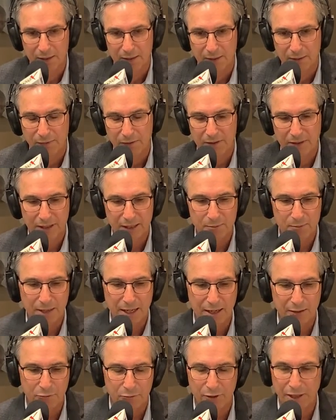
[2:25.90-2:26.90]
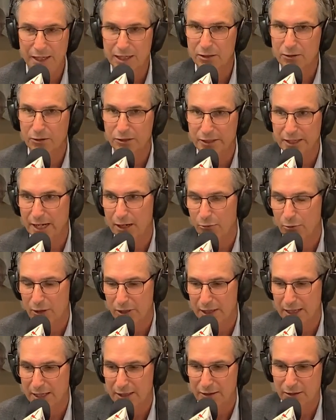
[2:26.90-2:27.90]
If you think about regular
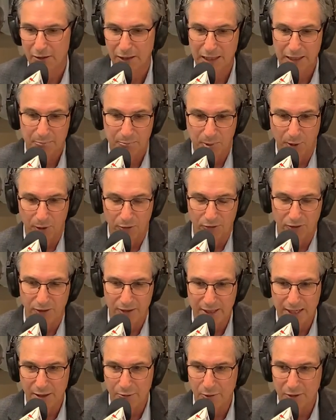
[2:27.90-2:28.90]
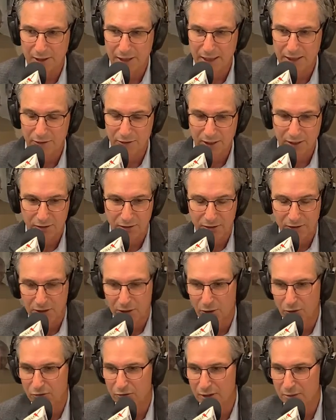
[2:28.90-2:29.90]
networking, you know, in-person networking, you get to
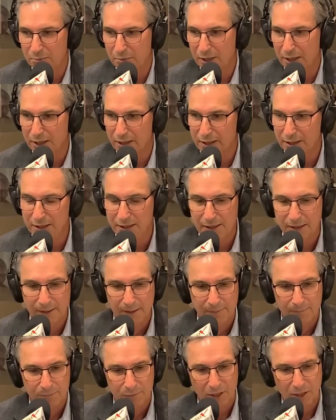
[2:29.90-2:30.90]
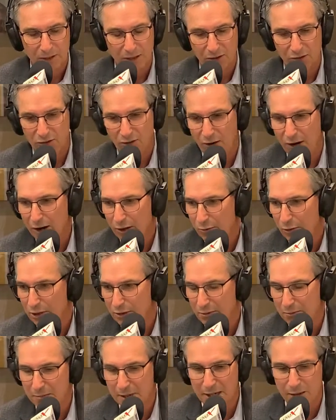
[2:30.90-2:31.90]
know somebody, you know, you talk with
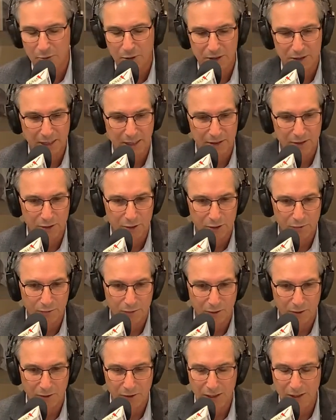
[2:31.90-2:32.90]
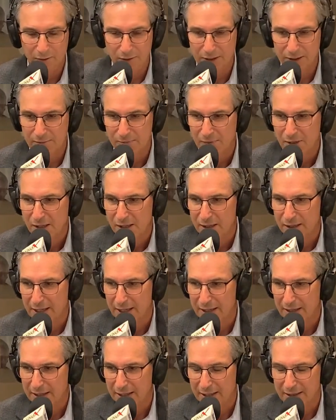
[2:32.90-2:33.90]
them about what they do for a living,
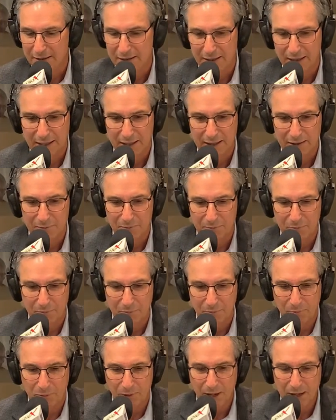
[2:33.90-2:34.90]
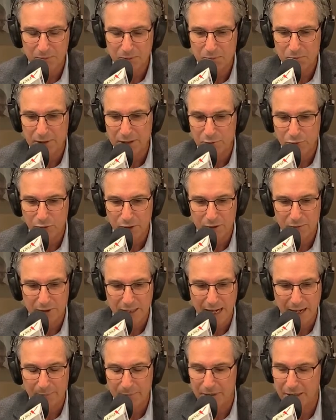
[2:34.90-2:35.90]
and it probably would
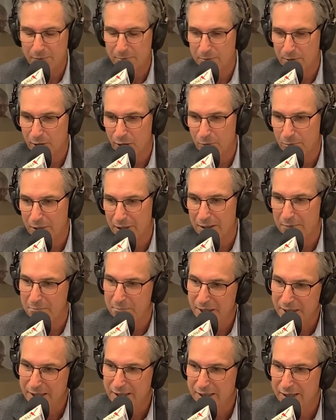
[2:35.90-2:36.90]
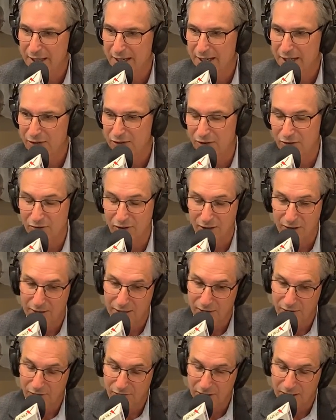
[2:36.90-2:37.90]
not be appropriate in many cases,
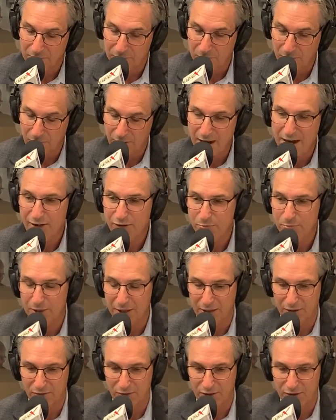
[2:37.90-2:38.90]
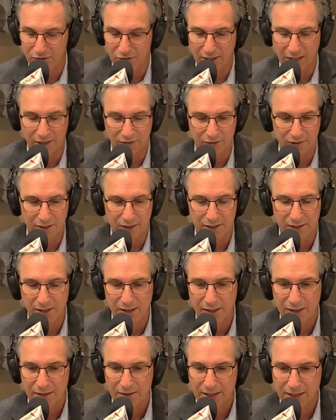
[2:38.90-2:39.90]
unless the prospect suggests it,
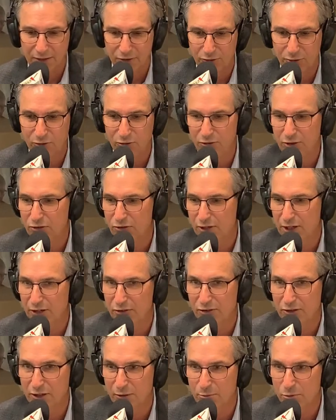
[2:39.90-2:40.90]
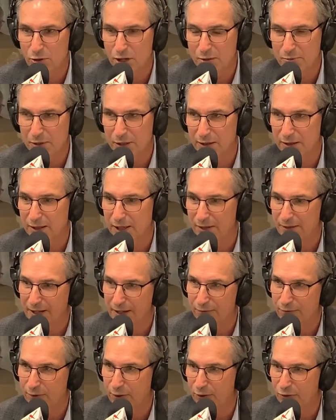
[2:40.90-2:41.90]
that you suggest an appointment on
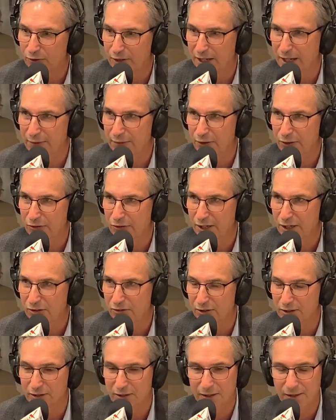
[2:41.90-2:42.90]
that first conversation.